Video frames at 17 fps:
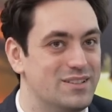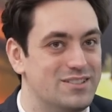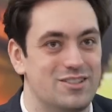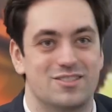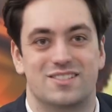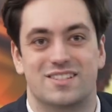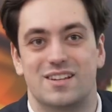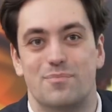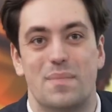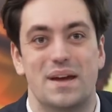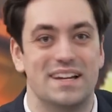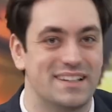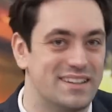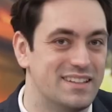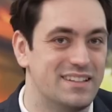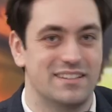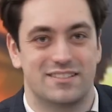just to
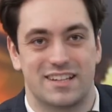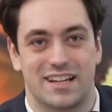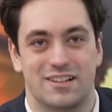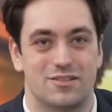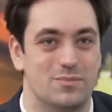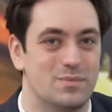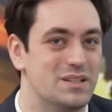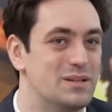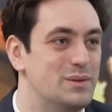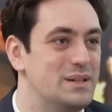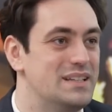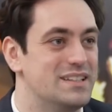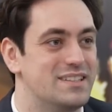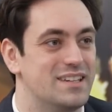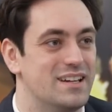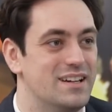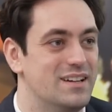make the distinction between
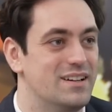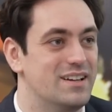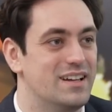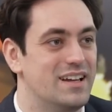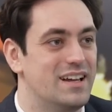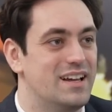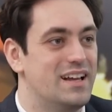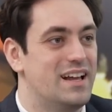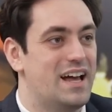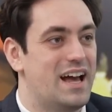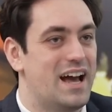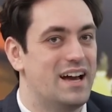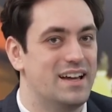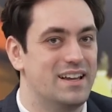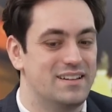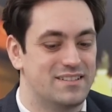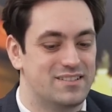the two.
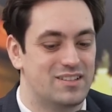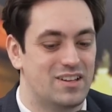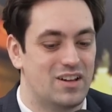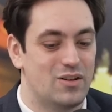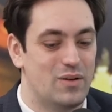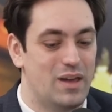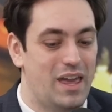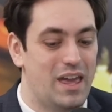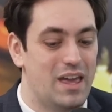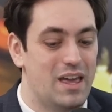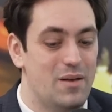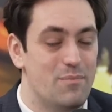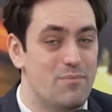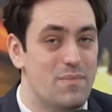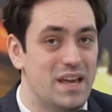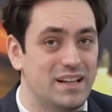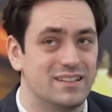And so it
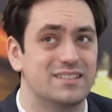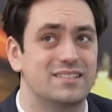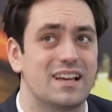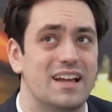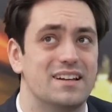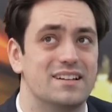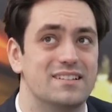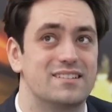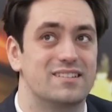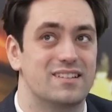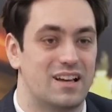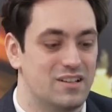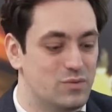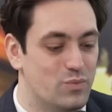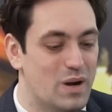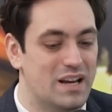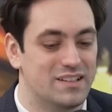makes sense,
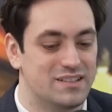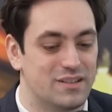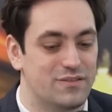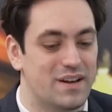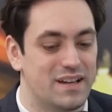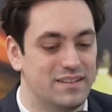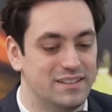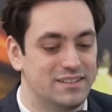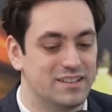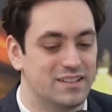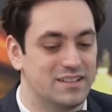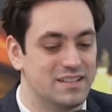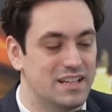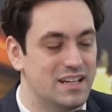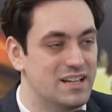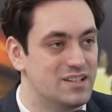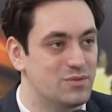as well as the fact these
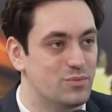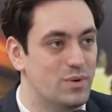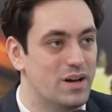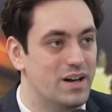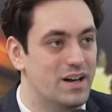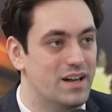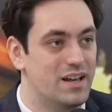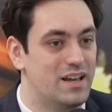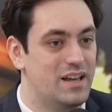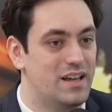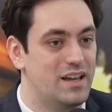ideas were